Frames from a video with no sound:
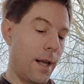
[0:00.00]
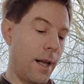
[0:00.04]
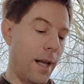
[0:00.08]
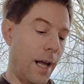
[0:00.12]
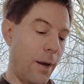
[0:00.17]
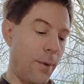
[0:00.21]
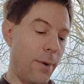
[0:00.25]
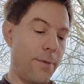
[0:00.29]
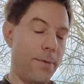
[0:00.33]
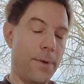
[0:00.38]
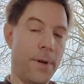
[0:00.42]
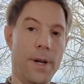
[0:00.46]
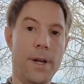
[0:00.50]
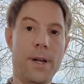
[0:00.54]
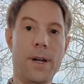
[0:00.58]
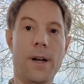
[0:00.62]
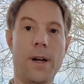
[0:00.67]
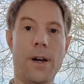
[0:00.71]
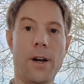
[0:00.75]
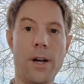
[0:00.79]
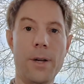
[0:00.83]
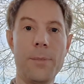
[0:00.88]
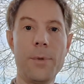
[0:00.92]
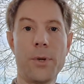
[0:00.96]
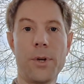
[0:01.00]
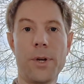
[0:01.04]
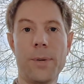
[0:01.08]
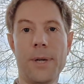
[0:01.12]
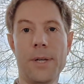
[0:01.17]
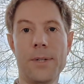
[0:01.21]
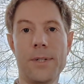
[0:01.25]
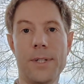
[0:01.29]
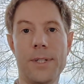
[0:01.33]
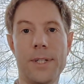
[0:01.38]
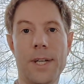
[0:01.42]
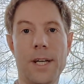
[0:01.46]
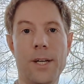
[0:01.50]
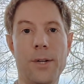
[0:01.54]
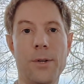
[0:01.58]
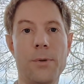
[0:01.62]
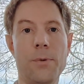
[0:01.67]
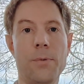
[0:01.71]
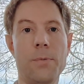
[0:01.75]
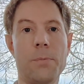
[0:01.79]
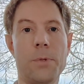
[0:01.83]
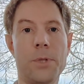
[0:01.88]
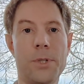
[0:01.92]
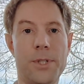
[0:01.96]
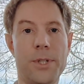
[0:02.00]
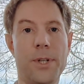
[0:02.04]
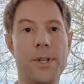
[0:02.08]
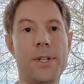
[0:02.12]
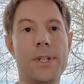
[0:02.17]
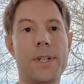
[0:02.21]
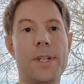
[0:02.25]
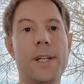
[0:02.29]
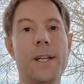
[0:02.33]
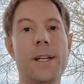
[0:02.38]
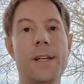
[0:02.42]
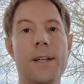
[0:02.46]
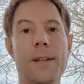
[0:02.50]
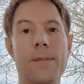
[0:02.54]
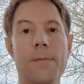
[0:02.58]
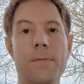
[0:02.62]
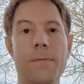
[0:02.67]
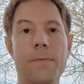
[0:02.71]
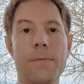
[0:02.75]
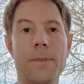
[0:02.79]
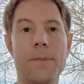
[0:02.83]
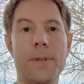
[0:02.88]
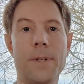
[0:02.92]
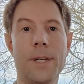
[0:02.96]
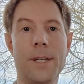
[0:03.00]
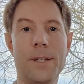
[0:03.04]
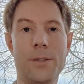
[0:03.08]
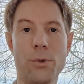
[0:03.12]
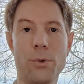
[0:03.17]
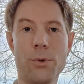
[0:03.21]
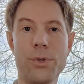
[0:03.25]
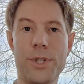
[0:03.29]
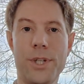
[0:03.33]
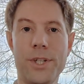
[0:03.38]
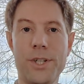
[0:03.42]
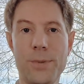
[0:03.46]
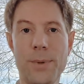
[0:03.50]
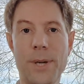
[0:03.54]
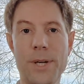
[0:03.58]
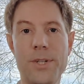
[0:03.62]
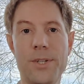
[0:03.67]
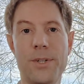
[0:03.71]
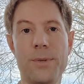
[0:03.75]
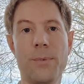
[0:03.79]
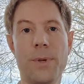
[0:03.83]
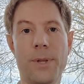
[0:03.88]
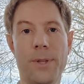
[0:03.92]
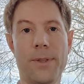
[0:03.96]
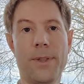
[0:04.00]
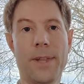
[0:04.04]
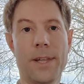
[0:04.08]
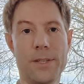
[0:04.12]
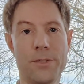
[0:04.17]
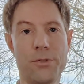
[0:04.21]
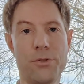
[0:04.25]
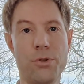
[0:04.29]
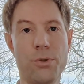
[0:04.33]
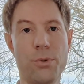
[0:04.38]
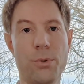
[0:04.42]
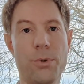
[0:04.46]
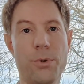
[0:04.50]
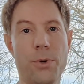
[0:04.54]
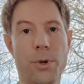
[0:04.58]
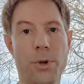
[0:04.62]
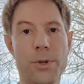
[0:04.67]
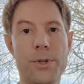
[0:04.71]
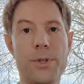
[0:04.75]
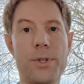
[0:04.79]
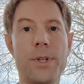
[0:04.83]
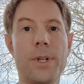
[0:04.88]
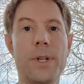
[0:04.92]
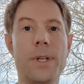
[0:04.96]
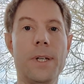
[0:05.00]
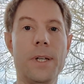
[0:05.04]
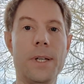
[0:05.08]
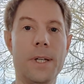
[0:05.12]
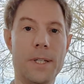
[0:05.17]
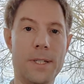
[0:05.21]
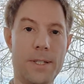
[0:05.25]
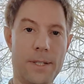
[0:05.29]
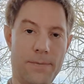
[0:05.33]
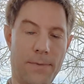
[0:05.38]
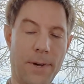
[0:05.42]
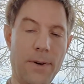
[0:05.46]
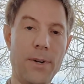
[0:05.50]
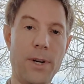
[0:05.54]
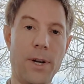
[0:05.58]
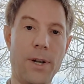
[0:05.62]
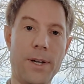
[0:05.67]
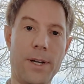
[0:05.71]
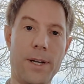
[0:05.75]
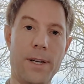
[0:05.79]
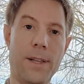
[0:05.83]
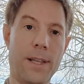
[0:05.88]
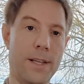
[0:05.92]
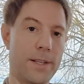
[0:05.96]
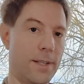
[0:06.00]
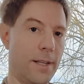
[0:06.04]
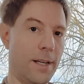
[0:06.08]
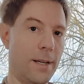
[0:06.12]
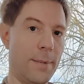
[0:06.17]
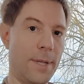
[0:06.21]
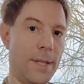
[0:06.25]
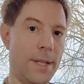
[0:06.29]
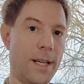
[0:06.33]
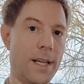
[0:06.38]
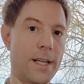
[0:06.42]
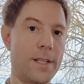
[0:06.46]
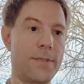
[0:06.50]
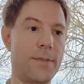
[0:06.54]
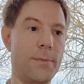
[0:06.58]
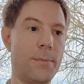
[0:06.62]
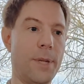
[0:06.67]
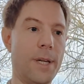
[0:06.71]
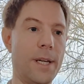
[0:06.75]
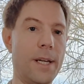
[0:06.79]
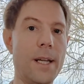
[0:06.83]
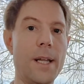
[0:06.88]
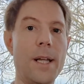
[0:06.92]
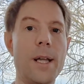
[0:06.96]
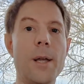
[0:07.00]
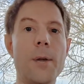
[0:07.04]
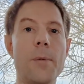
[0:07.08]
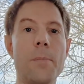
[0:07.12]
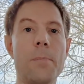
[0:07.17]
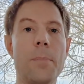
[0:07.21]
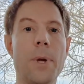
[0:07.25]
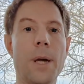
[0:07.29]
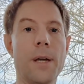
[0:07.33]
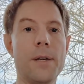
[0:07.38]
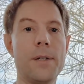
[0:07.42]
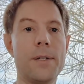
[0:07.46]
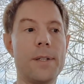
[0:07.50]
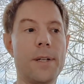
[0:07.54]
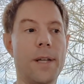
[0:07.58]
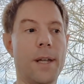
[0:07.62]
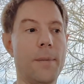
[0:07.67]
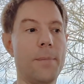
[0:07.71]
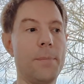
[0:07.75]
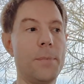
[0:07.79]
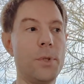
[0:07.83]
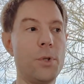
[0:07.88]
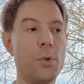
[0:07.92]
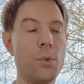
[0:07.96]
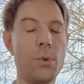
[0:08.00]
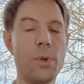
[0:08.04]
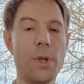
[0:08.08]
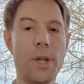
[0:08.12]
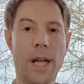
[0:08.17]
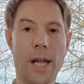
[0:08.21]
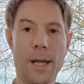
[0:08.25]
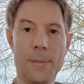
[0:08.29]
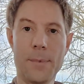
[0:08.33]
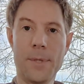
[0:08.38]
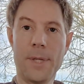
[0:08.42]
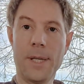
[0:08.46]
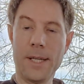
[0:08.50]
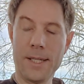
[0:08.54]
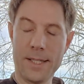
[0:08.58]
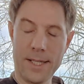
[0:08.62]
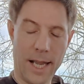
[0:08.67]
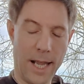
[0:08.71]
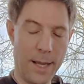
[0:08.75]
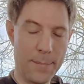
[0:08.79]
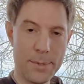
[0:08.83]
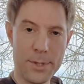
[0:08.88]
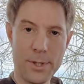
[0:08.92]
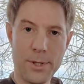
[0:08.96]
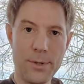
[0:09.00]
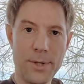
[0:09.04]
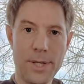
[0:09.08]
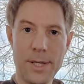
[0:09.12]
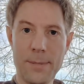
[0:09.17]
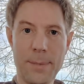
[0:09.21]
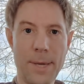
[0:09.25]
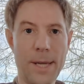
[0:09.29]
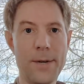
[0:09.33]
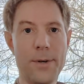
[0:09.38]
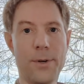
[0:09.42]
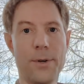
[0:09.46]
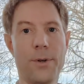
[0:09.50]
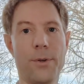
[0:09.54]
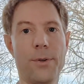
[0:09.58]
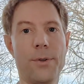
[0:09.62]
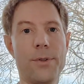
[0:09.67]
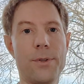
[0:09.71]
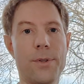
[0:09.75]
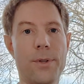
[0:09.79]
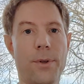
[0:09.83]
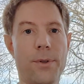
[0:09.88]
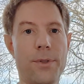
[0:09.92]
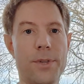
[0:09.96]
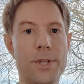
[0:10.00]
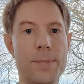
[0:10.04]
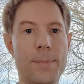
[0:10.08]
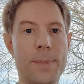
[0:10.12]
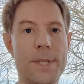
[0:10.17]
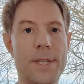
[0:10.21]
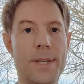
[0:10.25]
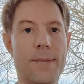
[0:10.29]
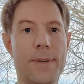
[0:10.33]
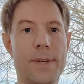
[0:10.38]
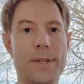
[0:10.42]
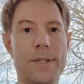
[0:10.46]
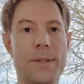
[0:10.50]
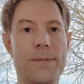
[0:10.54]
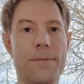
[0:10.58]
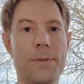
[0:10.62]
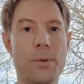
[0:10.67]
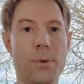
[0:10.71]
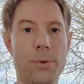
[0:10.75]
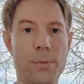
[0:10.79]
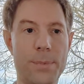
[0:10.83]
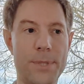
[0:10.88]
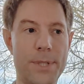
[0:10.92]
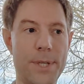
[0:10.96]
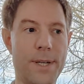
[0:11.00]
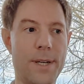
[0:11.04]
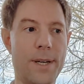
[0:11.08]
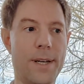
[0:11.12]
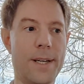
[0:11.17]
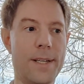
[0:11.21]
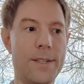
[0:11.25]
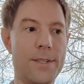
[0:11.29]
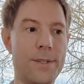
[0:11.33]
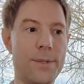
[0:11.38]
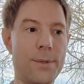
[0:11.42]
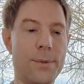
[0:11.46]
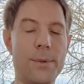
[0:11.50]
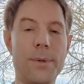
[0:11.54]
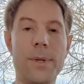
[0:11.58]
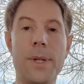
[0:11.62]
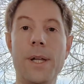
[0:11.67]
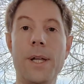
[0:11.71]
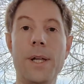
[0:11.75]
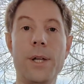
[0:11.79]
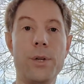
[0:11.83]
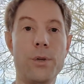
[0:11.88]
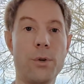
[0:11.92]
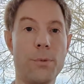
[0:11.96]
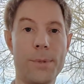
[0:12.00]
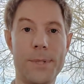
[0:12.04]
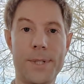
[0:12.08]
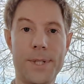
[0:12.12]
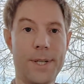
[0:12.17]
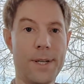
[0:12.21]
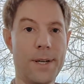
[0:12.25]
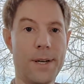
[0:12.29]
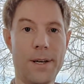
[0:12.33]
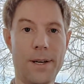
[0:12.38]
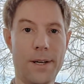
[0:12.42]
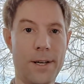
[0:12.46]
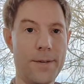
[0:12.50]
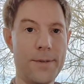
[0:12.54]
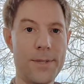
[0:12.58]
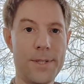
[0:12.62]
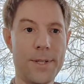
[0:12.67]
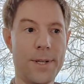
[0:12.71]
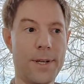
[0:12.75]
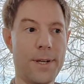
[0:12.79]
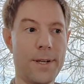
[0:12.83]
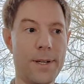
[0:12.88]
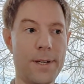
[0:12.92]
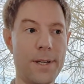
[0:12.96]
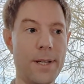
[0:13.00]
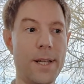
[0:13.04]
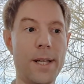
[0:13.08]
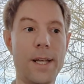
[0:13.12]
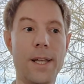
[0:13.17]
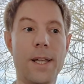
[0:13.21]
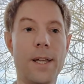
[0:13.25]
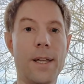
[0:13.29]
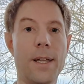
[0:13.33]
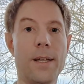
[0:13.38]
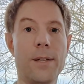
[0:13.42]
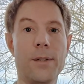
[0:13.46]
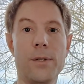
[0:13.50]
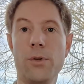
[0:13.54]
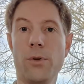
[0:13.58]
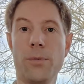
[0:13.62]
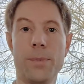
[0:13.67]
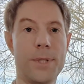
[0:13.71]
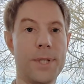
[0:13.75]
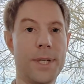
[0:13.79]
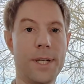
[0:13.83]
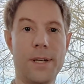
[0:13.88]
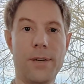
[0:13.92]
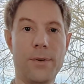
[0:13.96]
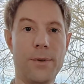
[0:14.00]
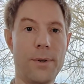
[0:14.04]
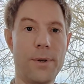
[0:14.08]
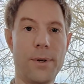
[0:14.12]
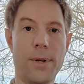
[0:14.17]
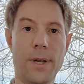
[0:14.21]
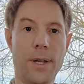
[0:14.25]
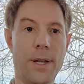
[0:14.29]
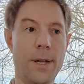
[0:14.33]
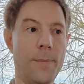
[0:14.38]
However, I'm not going to be able to tell you precisely in your situation whether that's true or not. It's very likely that's going to be the case for me, but it's absolutely dependent on the specifics of your particular install, your particular lifestyle, your particular